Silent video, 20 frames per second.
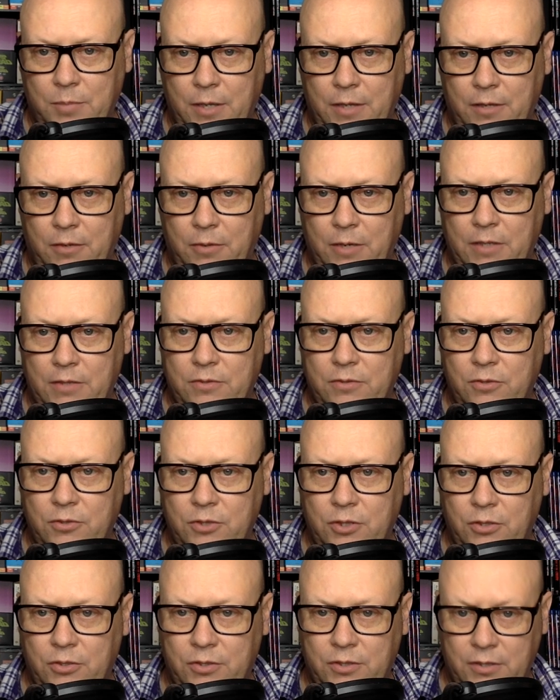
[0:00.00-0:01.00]
by the great
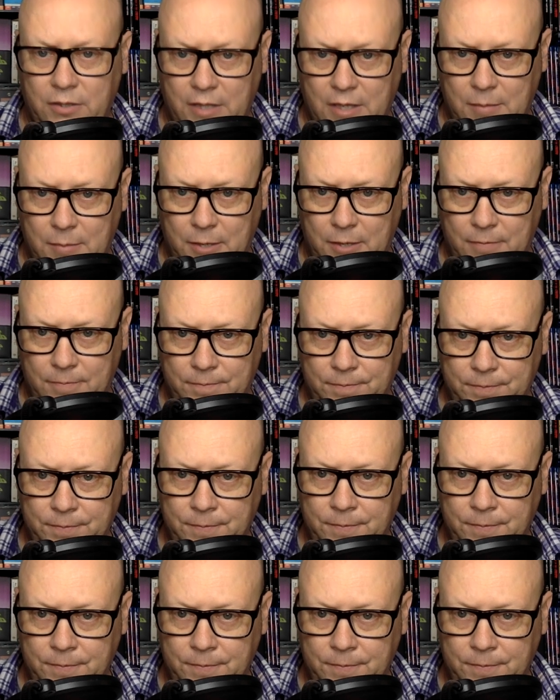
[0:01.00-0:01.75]
Sergio Salima.